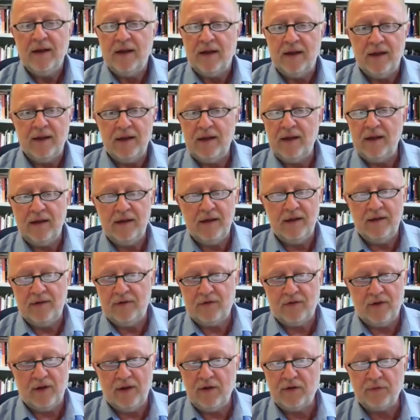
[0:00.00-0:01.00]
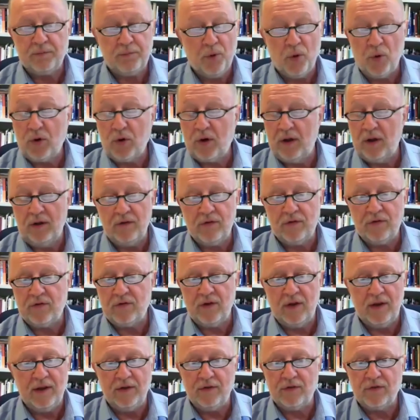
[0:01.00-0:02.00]
his book
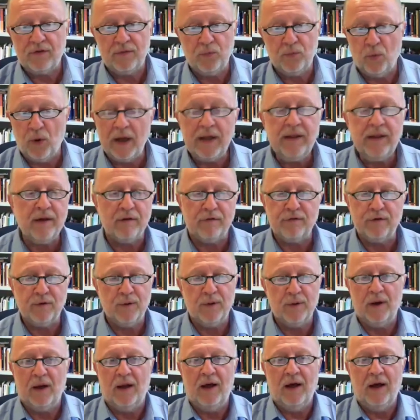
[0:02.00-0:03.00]
is wonderful.